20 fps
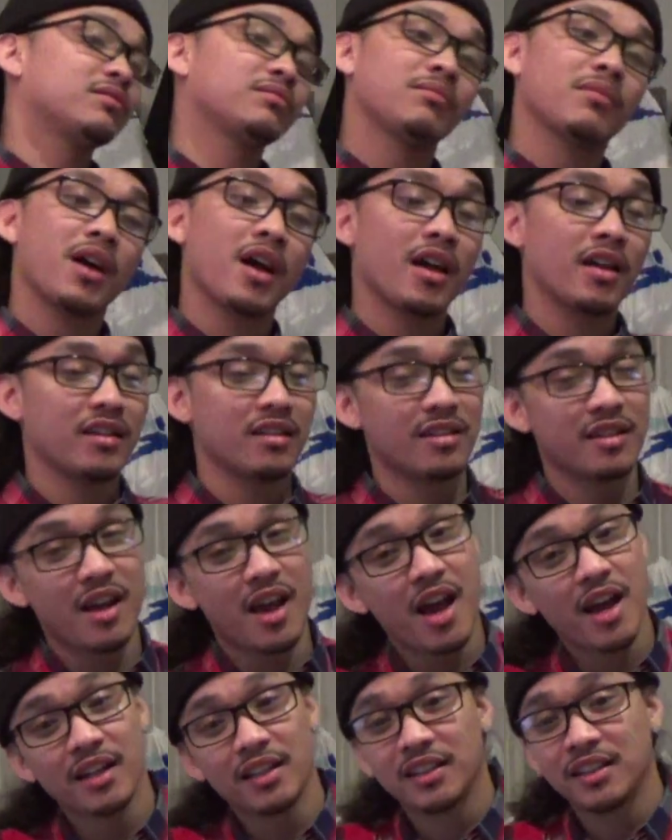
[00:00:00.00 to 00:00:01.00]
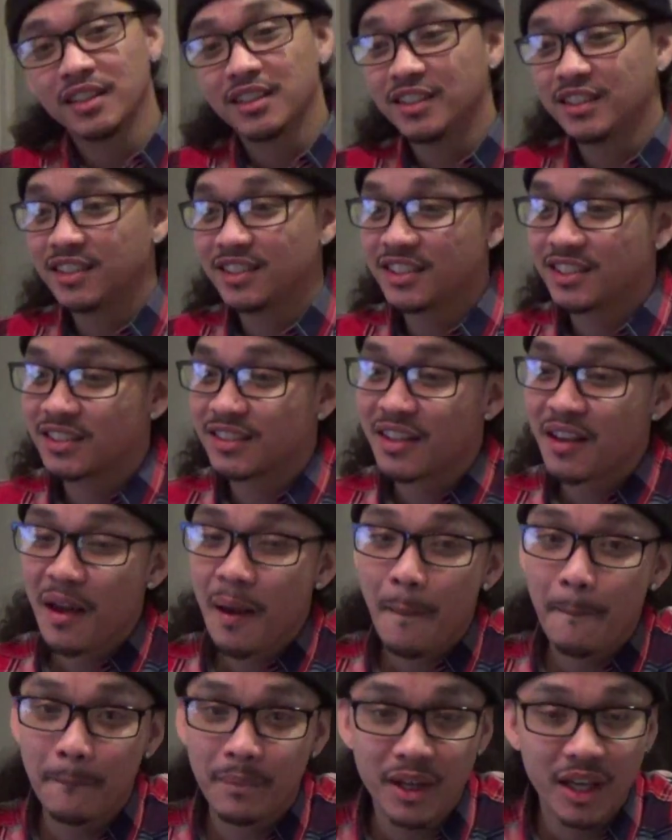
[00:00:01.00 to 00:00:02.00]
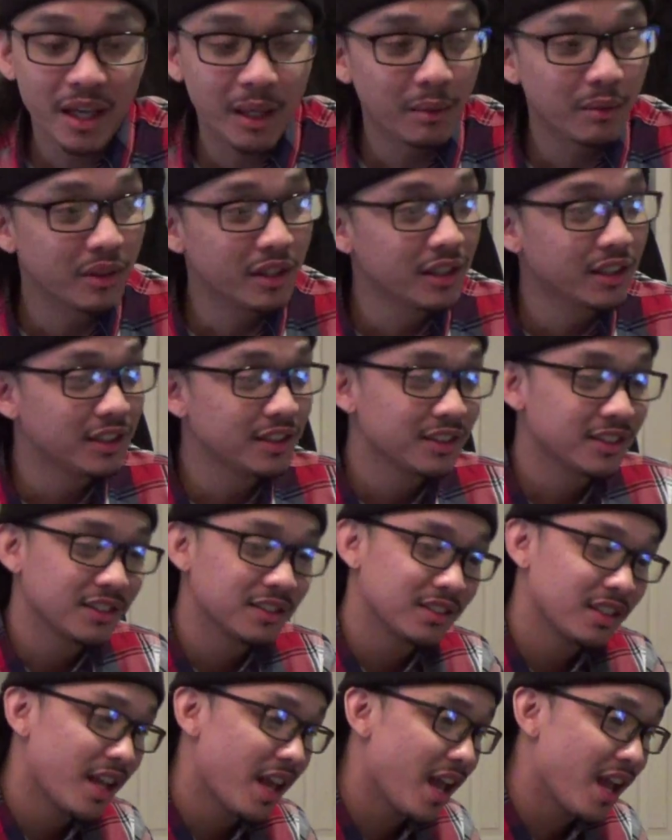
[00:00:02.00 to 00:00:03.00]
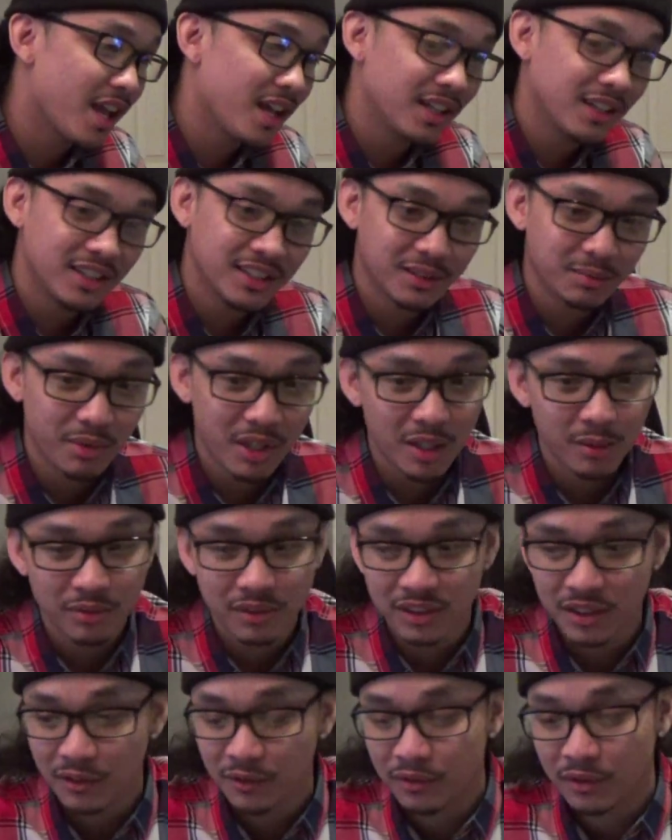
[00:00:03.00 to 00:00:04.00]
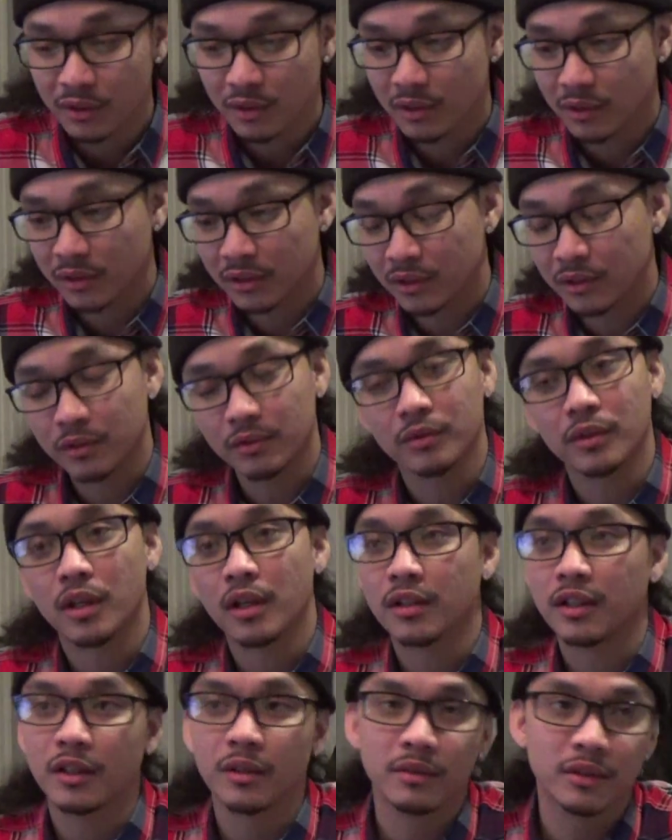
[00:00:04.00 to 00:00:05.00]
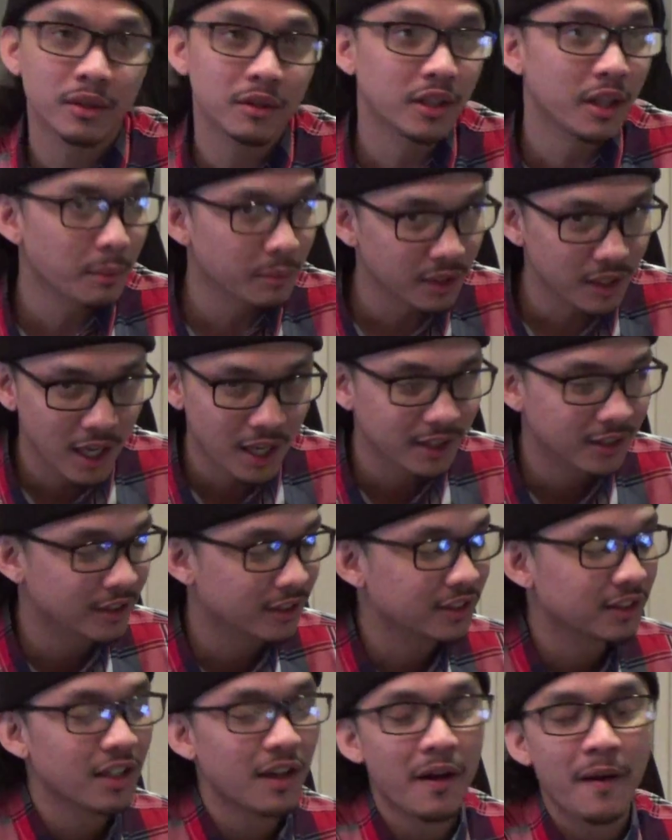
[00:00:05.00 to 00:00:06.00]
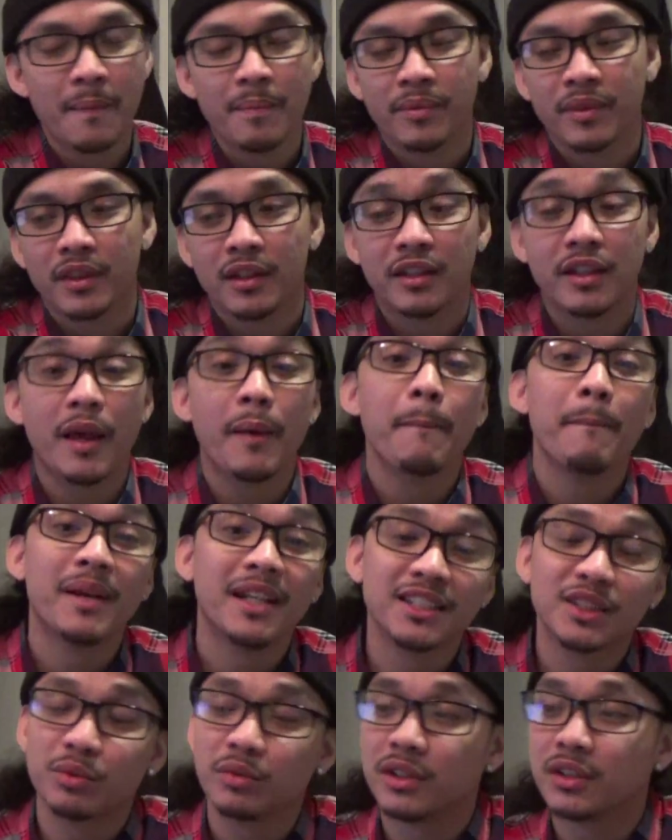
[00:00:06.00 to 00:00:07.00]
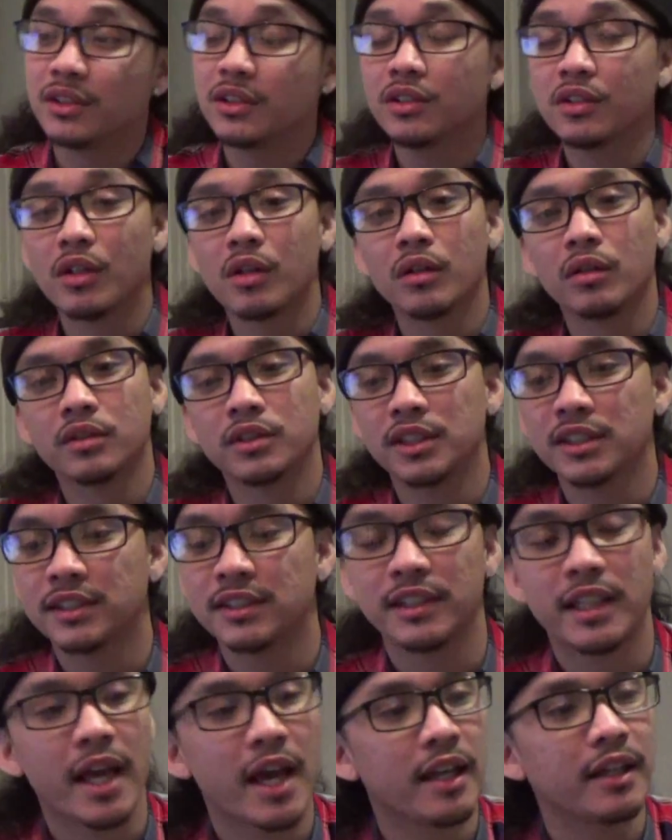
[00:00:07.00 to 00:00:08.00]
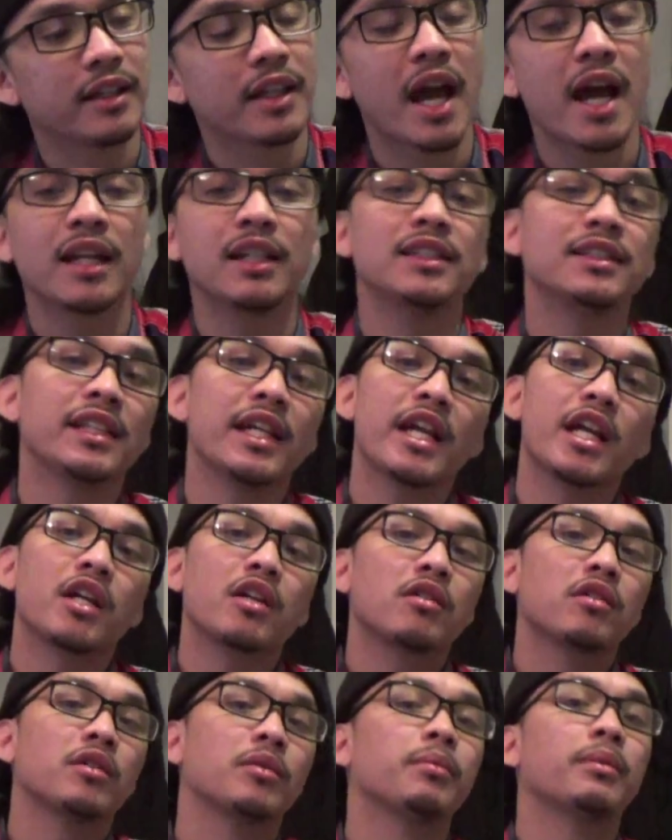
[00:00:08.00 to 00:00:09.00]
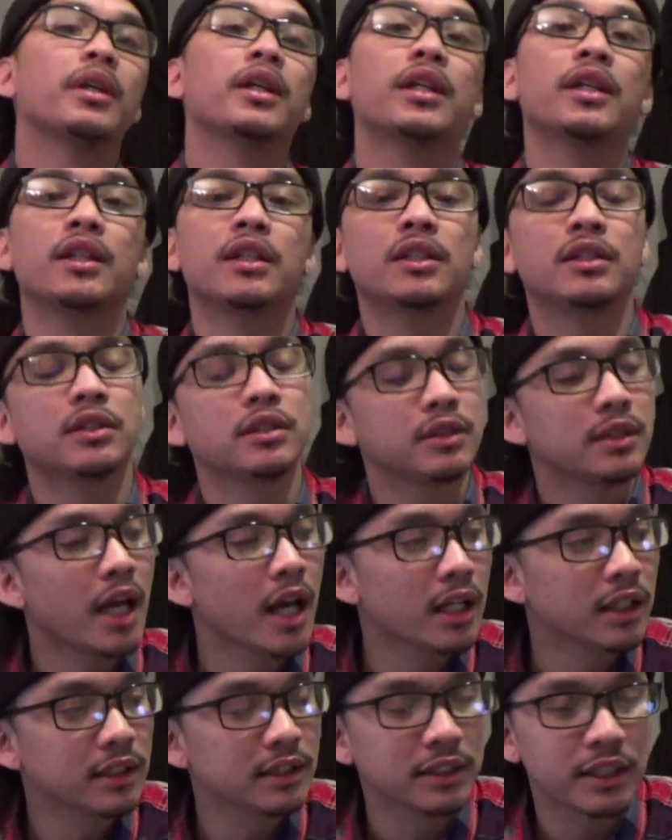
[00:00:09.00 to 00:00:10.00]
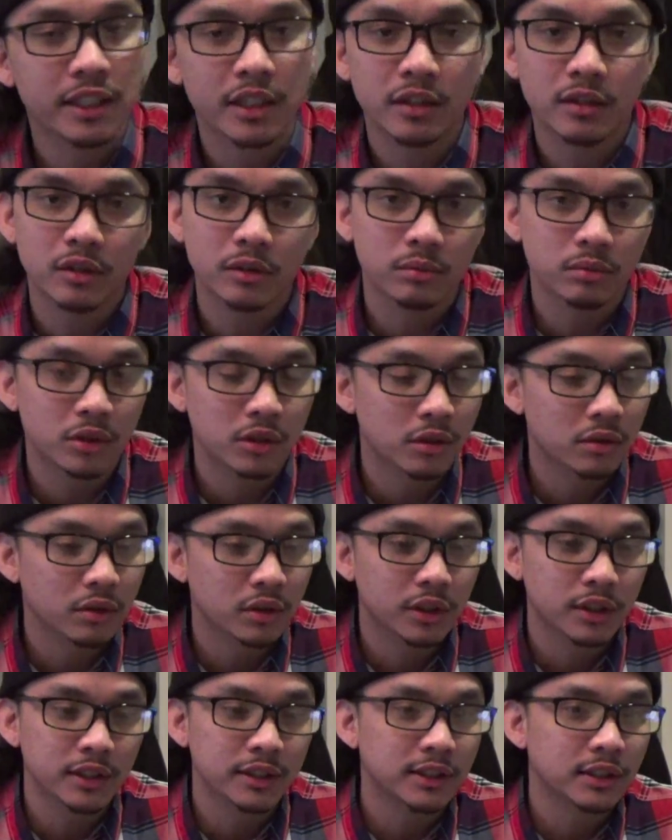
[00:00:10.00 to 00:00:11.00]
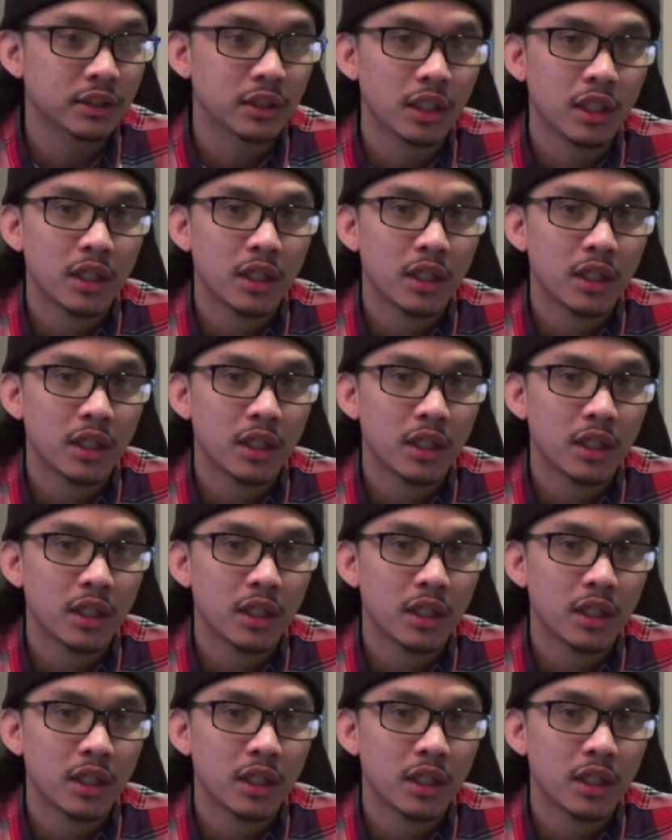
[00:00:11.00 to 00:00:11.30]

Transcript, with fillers: my 90s babies, 80s babies that, let me not cuss, that mess with, you know, just that 90s era, man. 90s era, bro, because